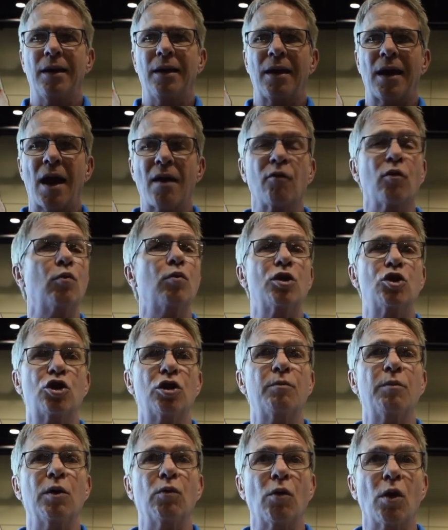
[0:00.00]
everyone
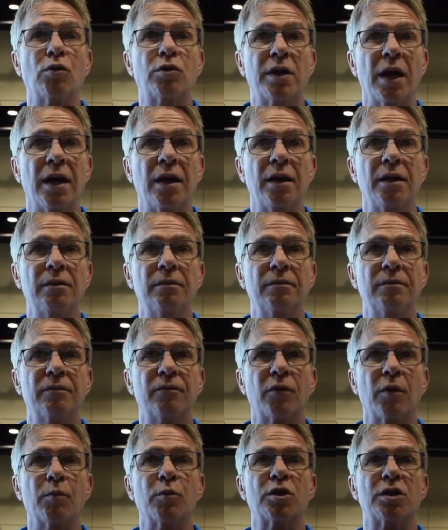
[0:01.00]
should be rotating
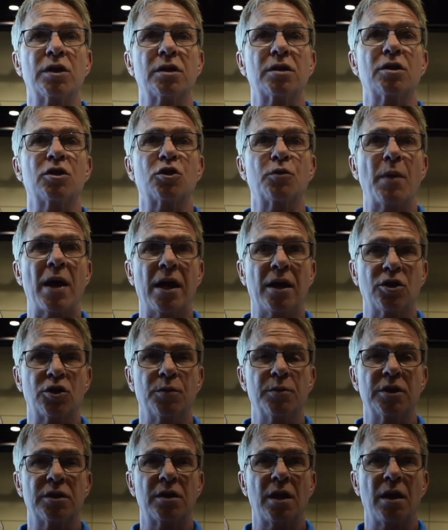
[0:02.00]
from resistance
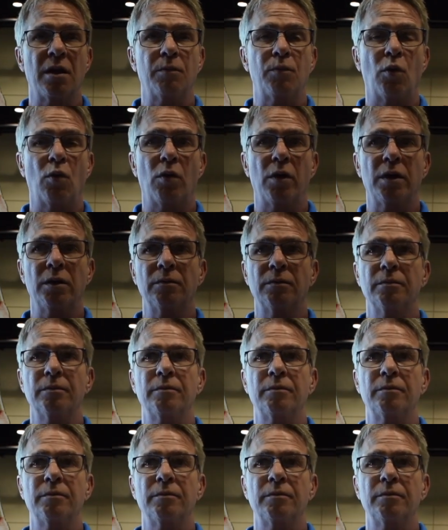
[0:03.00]
management standpoint,